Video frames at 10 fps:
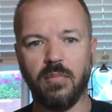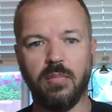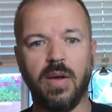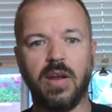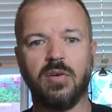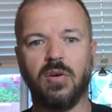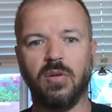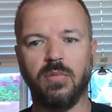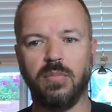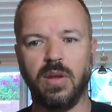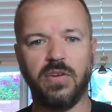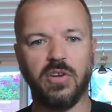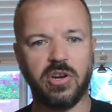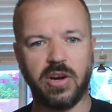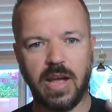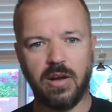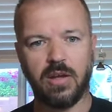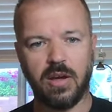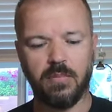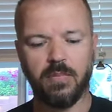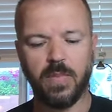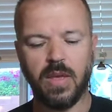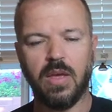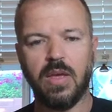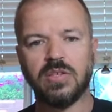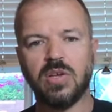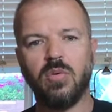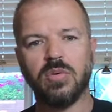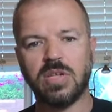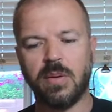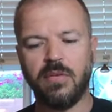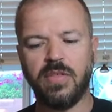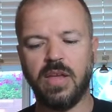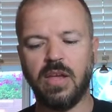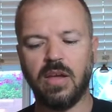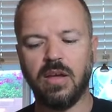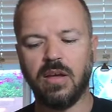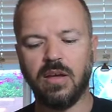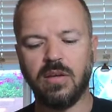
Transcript: medical beneficiary outcome. So some of the